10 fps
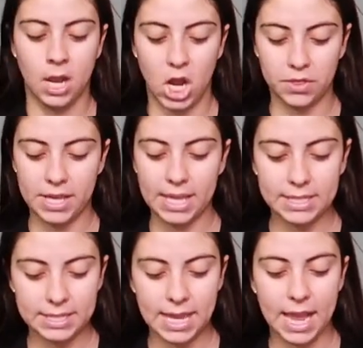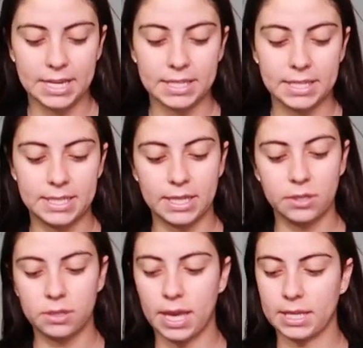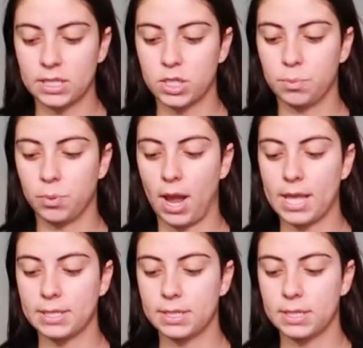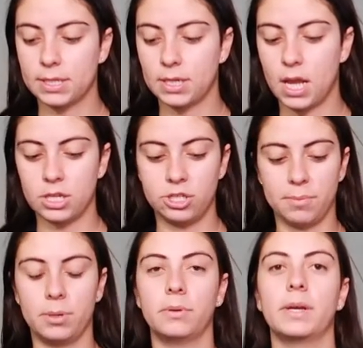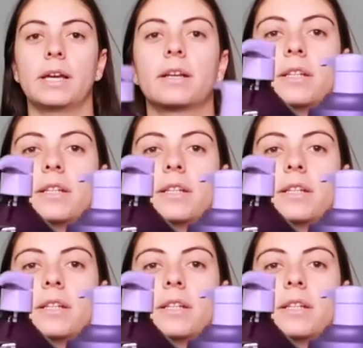It's a 10 Silk Express shampoo and